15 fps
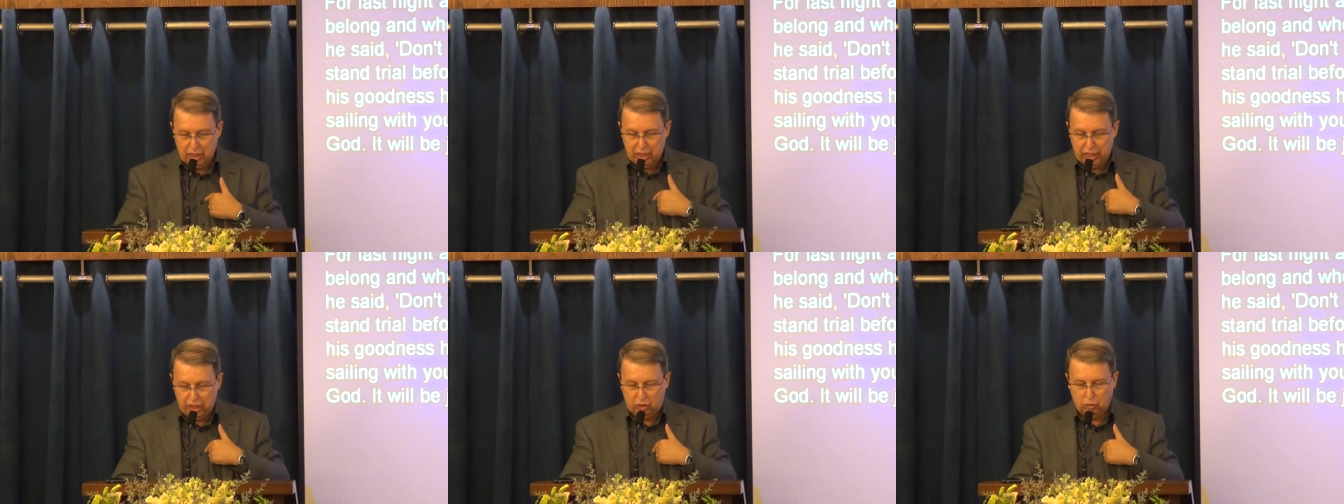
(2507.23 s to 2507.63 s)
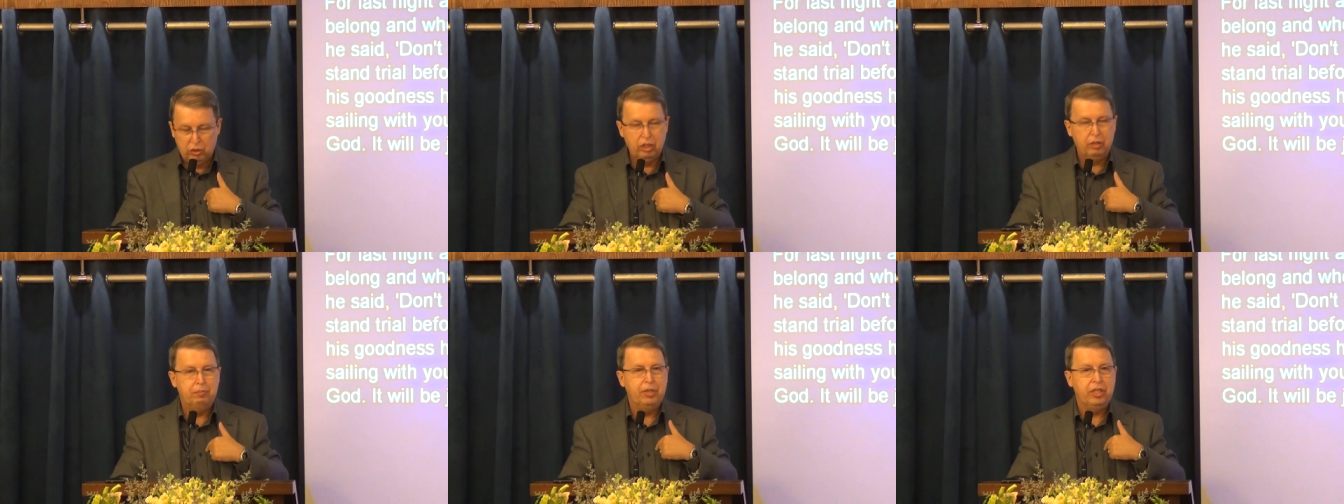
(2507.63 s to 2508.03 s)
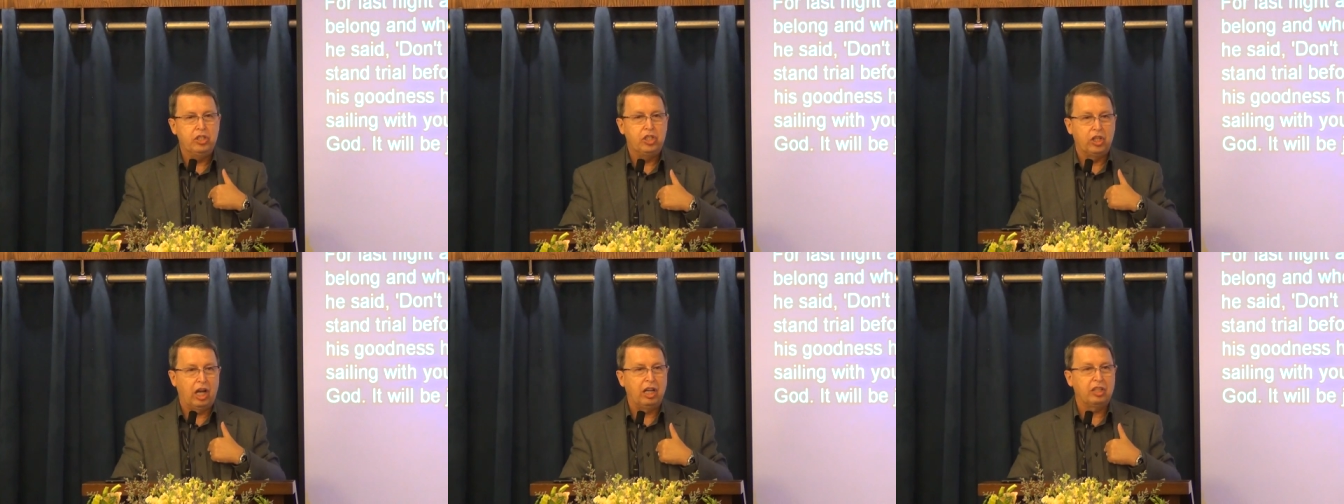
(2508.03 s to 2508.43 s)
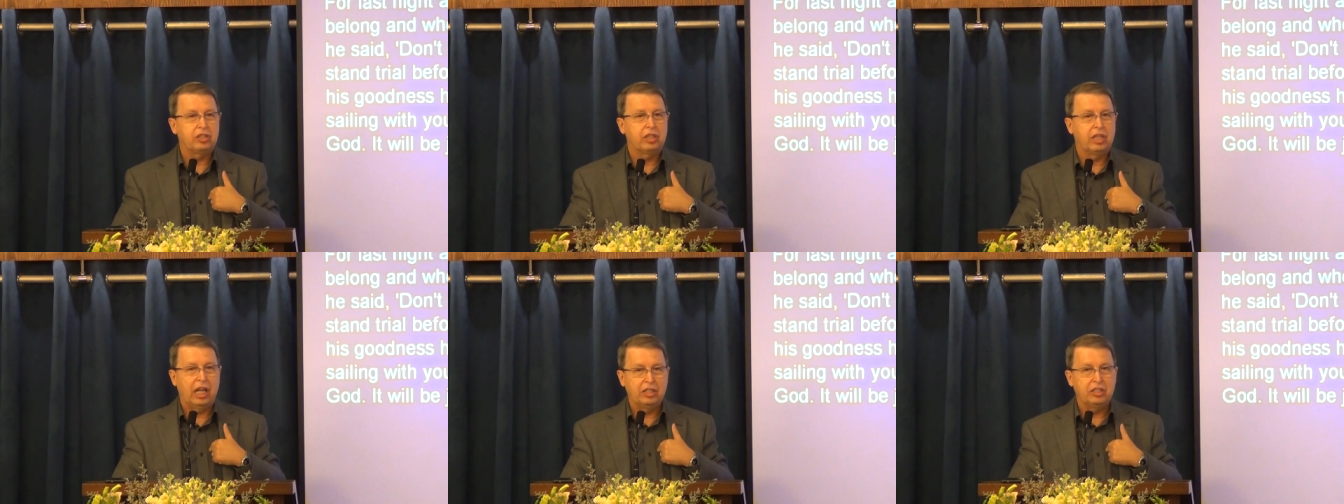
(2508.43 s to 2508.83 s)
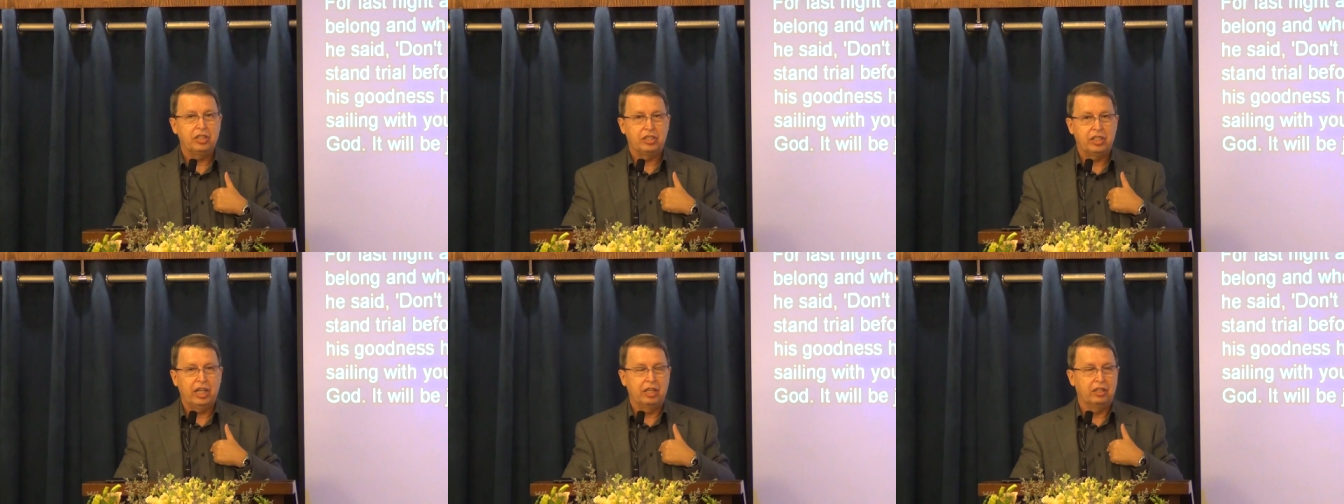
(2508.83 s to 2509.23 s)
it will be just as he
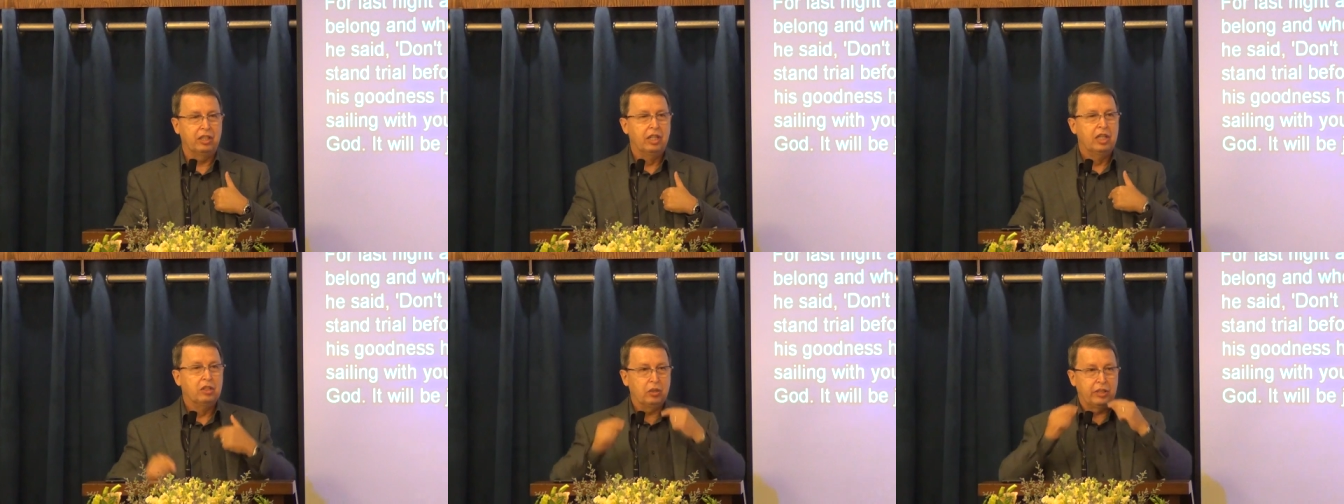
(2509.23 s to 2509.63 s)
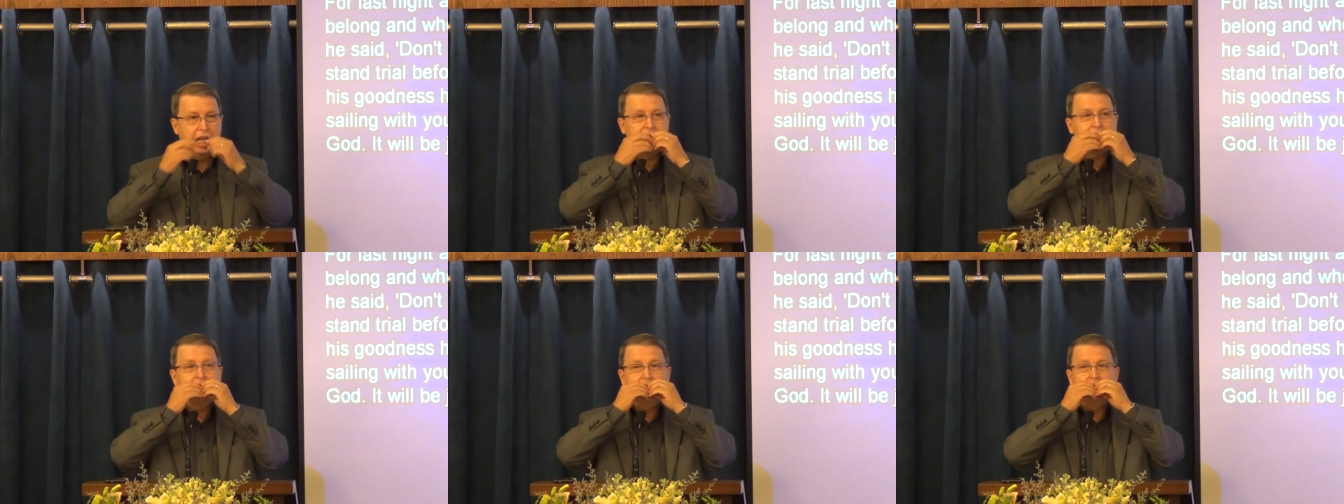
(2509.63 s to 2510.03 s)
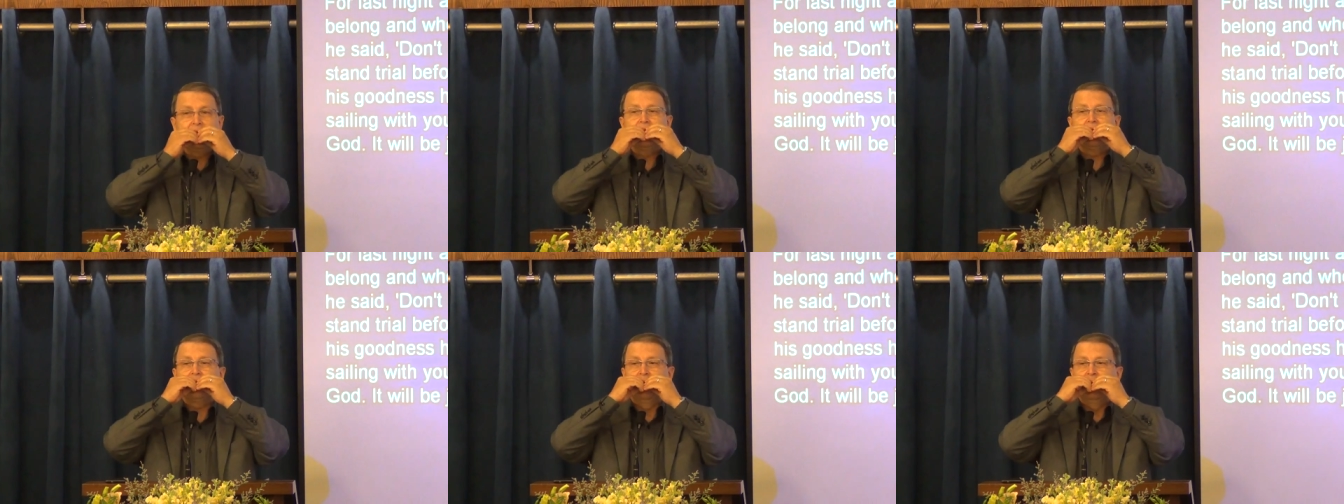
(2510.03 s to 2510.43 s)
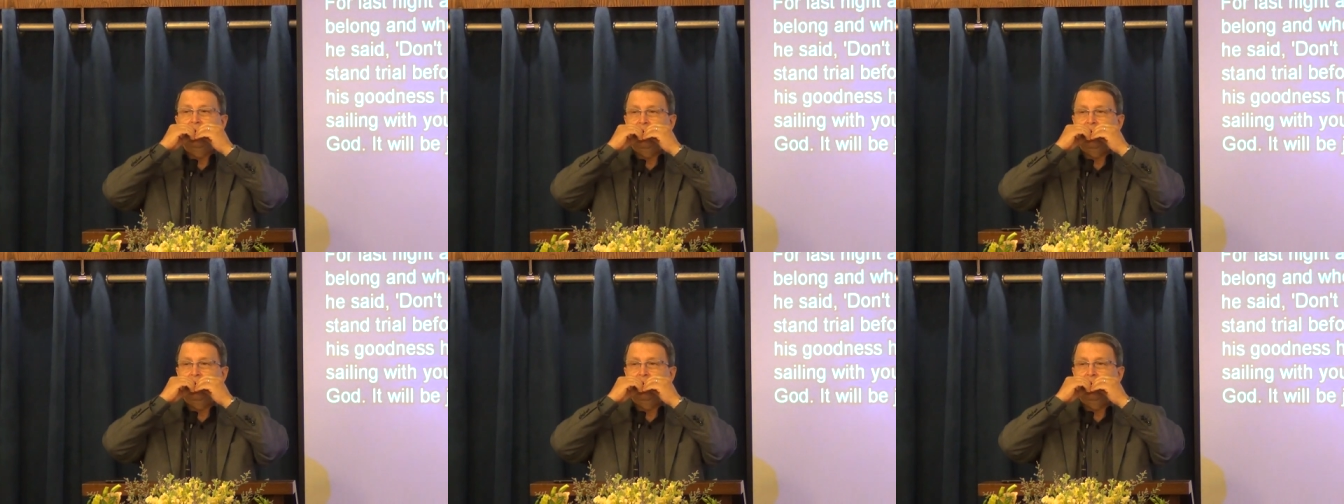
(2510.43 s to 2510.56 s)
said. So that's his